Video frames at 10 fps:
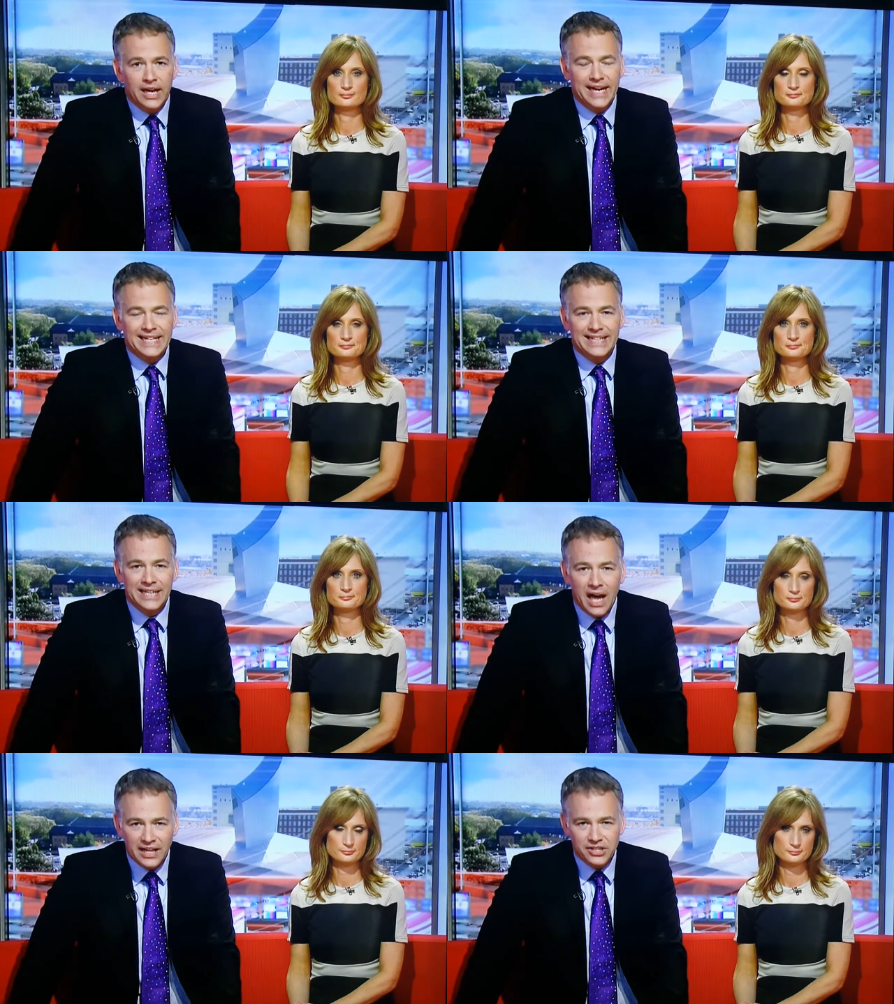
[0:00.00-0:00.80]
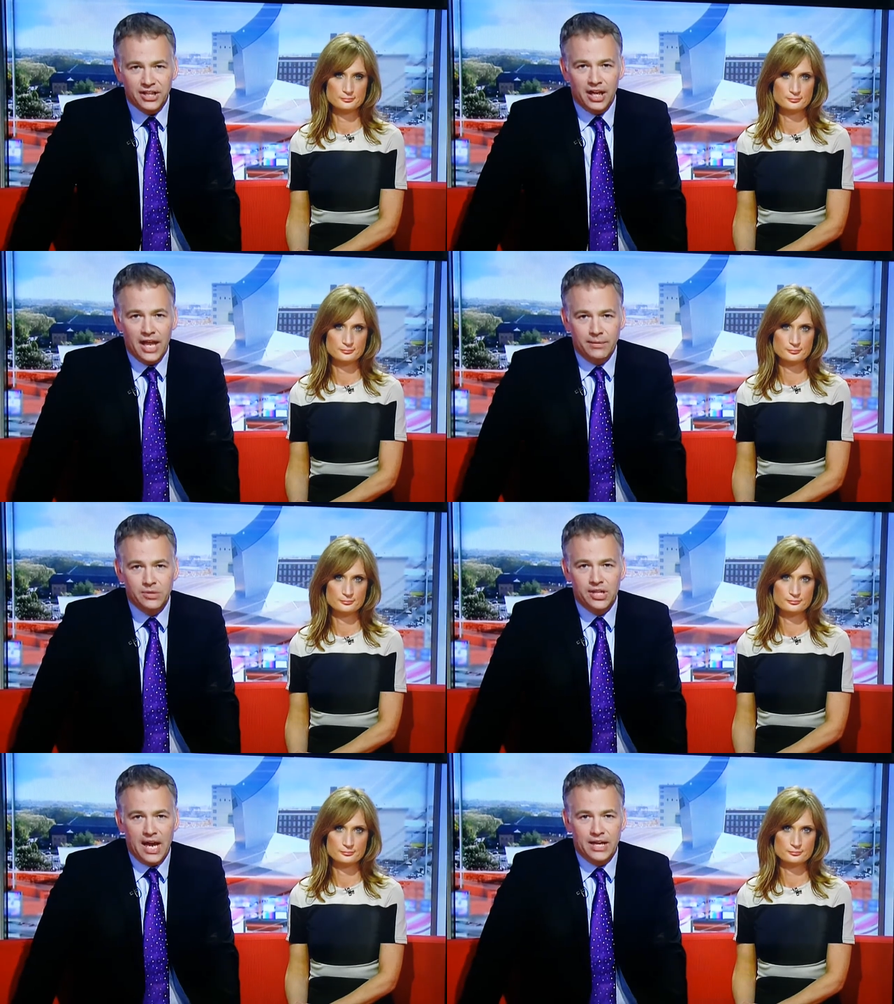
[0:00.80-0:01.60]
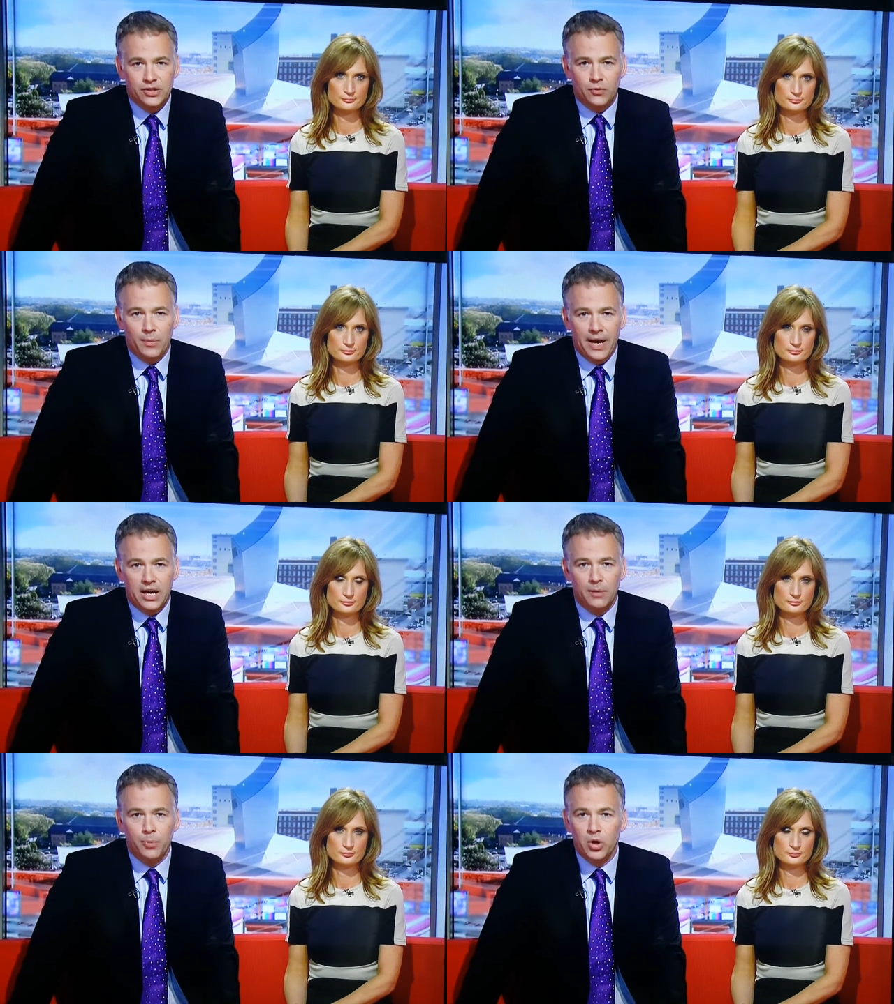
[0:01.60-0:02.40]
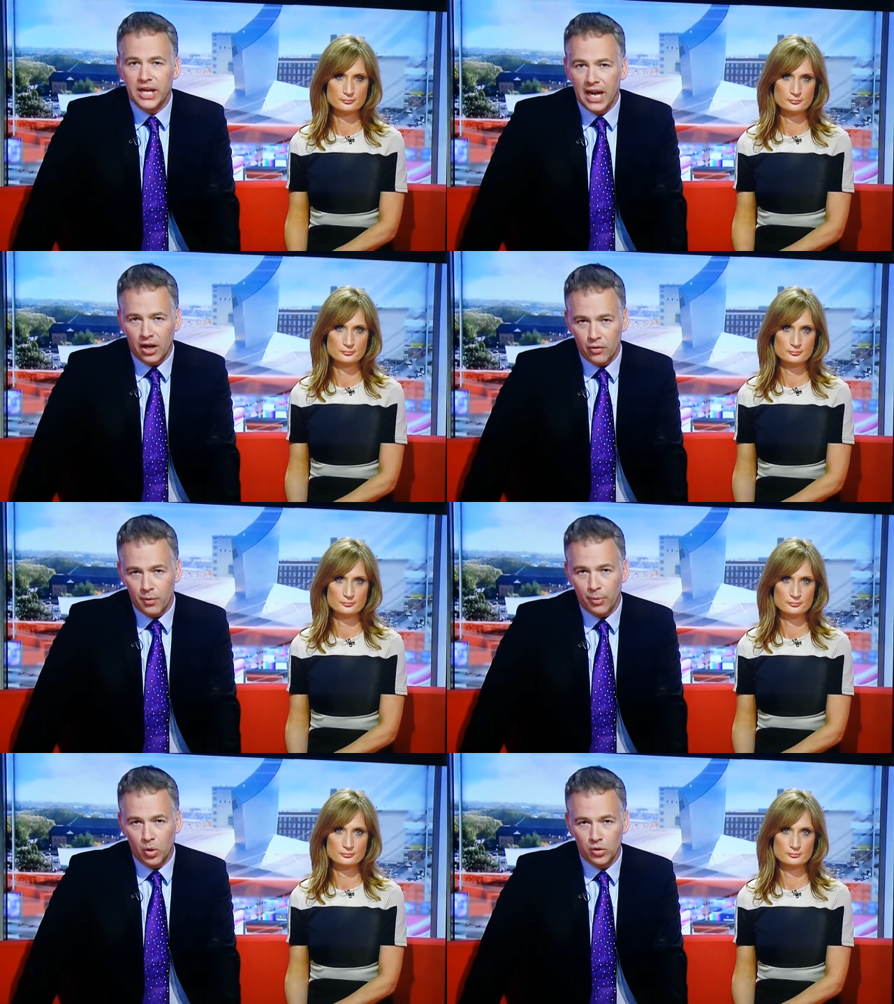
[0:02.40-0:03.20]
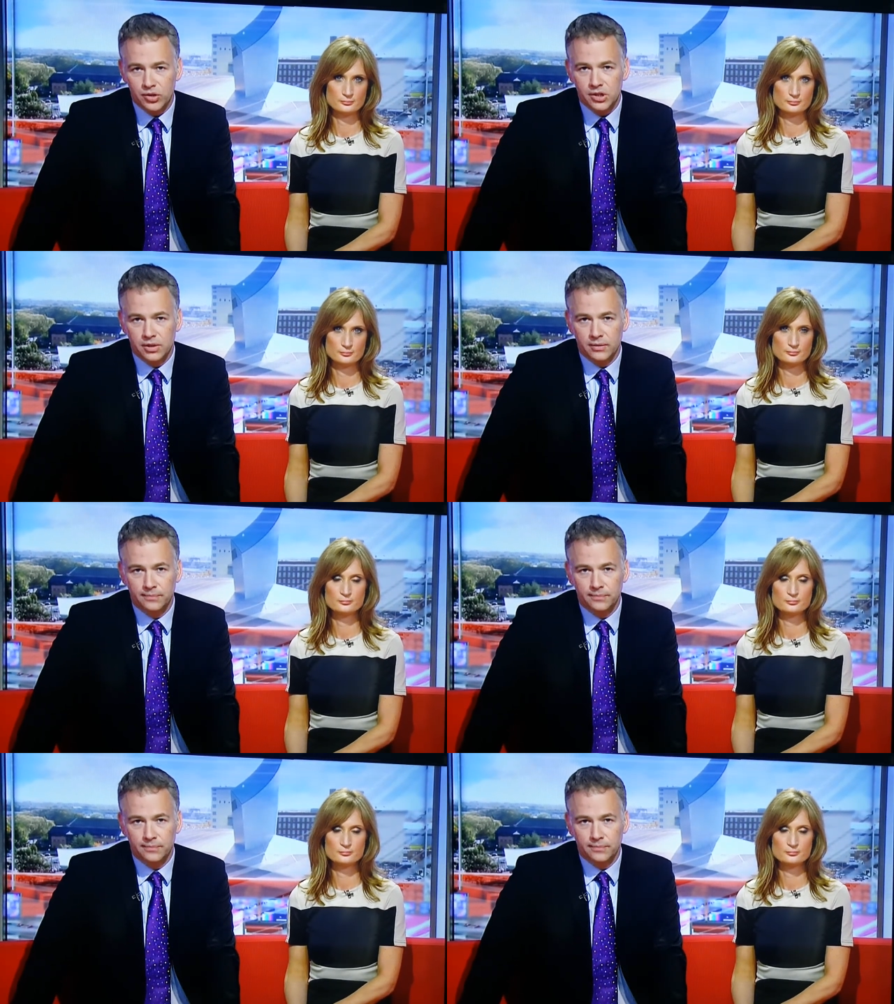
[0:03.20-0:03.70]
Speaker 1: He denies the claims, as Rebecca Pucchiello reports.